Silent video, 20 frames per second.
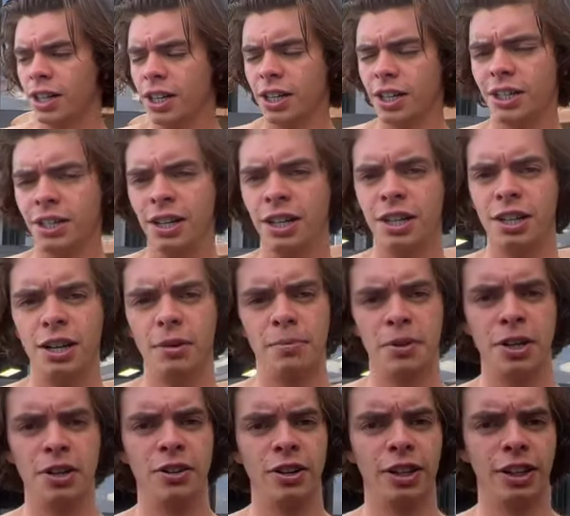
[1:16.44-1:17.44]
he ended up
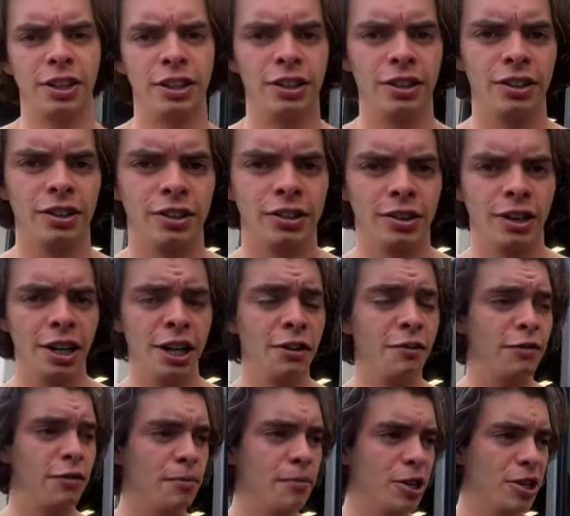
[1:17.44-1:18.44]
hearing the
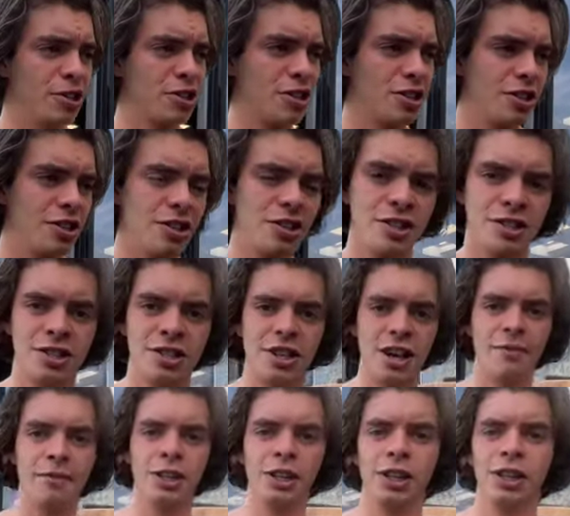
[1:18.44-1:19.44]
infamous
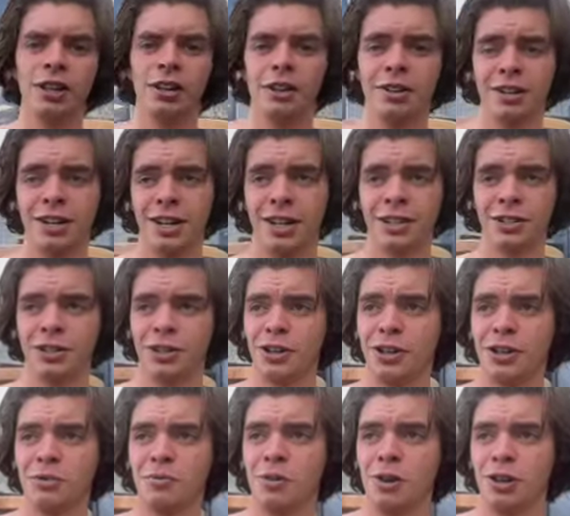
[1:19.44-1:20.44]
7
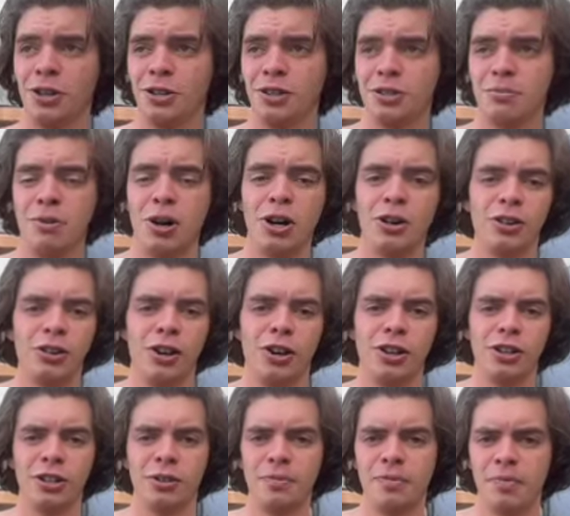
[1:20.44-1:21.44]
Dirty Words monologue.
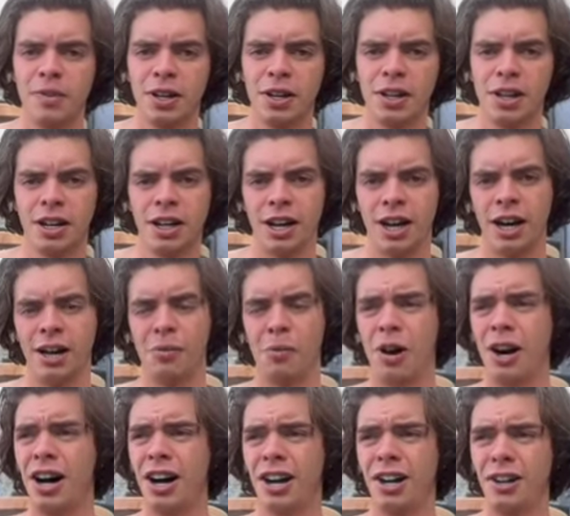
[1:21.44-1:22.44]
And
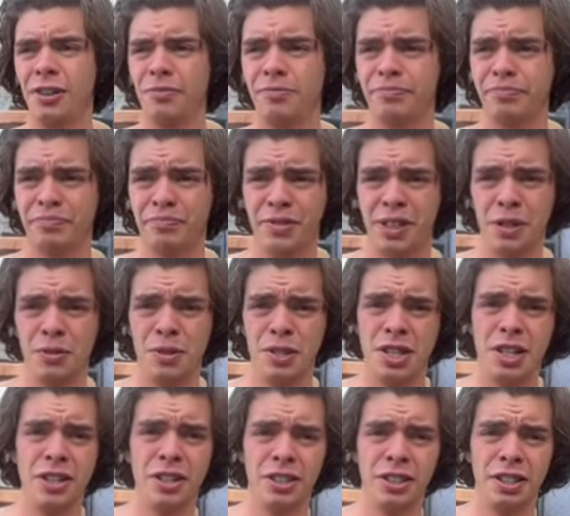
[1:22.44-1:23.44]
while he was
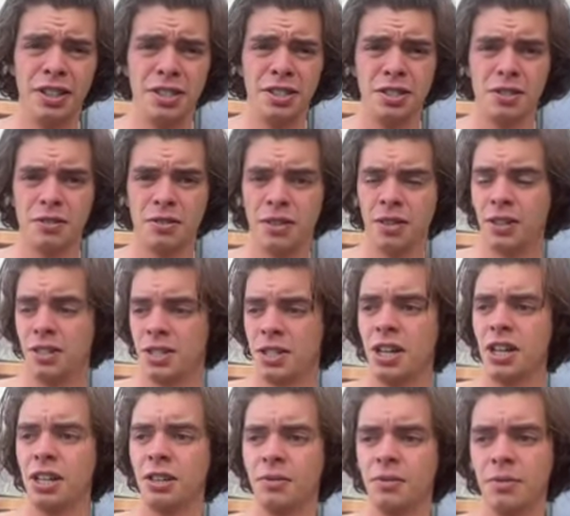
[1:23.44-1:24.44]
hearing this, his
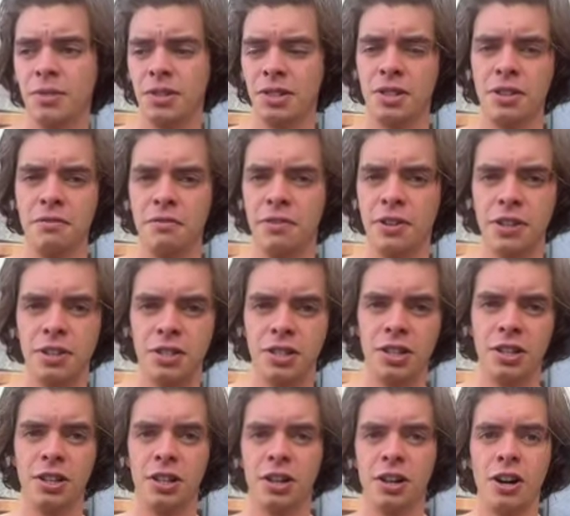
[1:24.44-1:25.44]
son was in the front seat
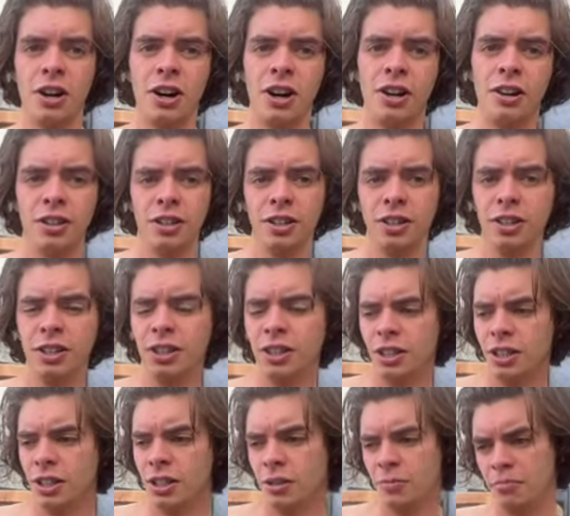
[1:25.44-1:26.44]
of the car.
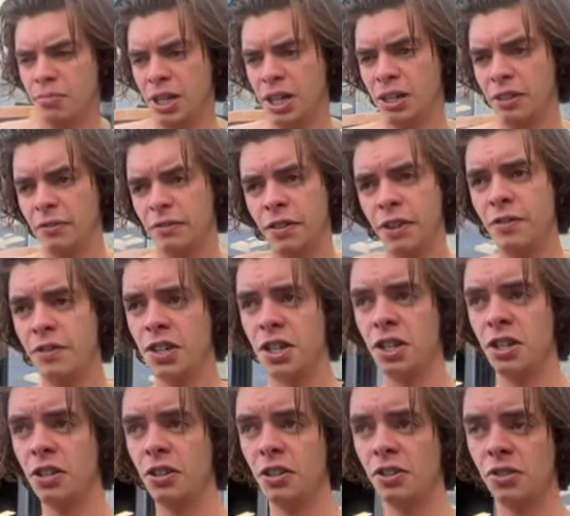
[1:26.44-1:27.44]
Being
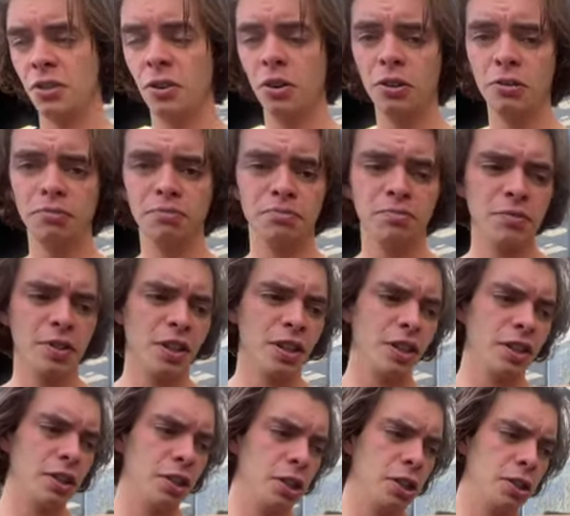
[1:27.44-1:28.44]
15 years old,
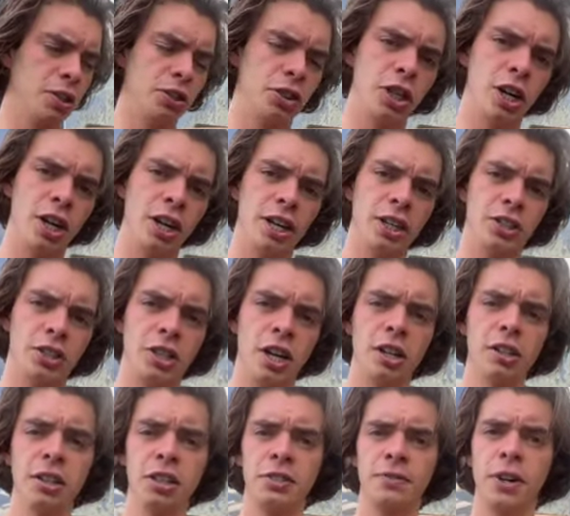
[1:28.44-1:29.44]
John H.
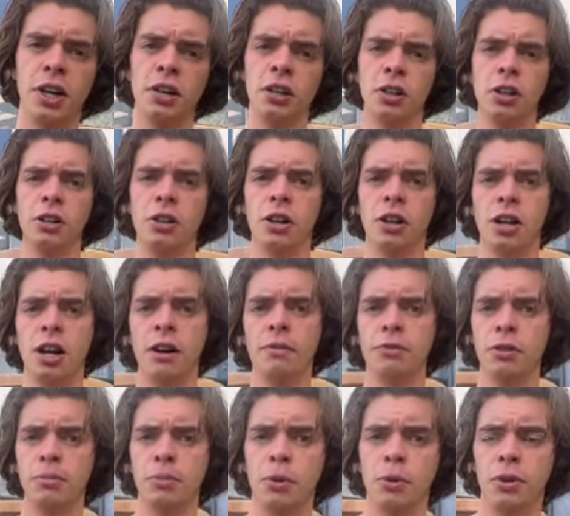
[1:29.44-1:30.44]
Douglas felt a little
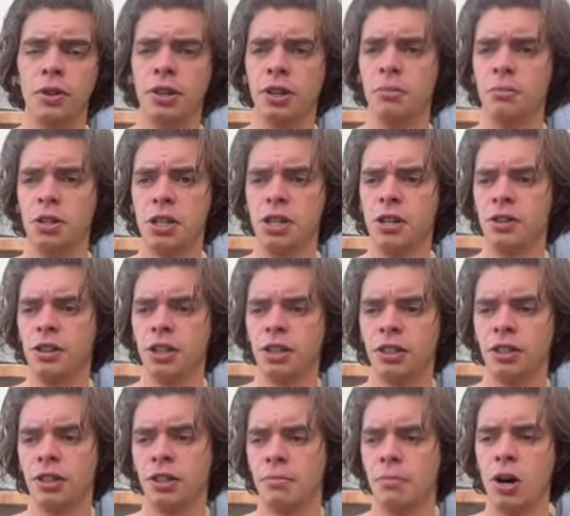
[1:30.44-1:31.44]
uncomfortable with him hearing
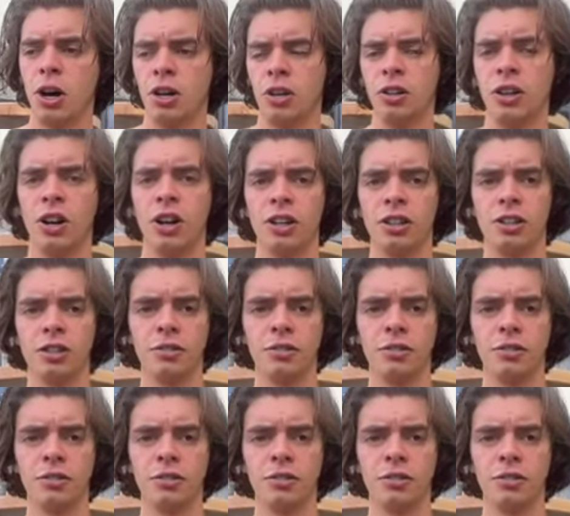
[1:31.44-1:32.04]
the monologue.